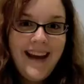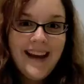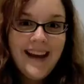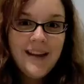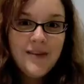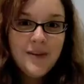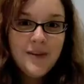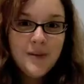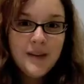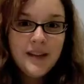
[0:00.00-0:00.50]
Hey
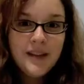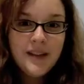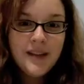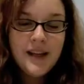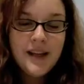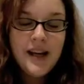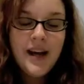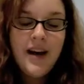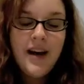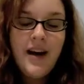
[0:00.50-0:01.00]
everyone,
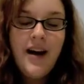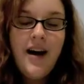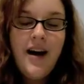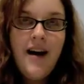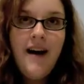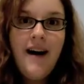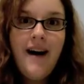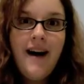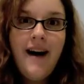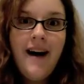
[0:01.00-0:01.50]

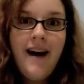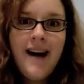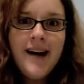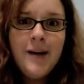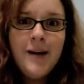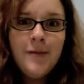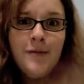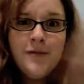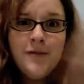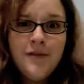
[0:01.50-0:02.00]

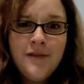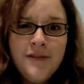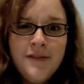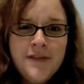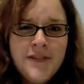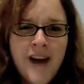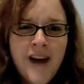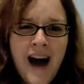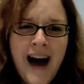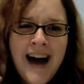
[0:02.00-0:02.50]
I'm
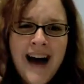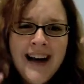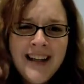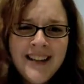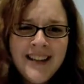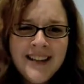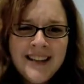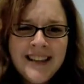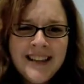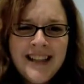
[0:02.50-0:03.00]

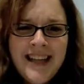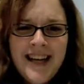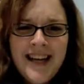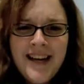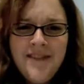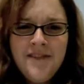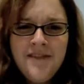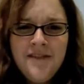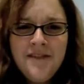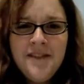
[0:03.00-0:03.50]

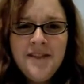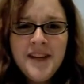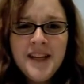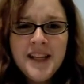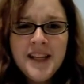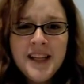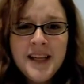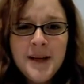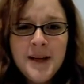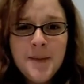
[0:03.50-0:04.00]
finally
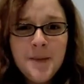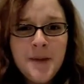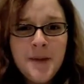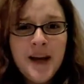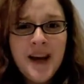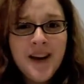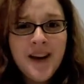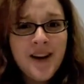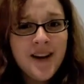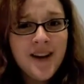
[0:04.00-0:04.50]
feeling
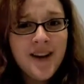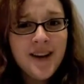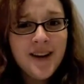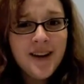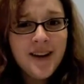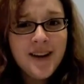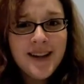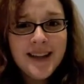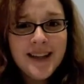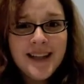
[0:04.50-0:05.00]

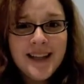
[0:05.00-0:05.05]
better.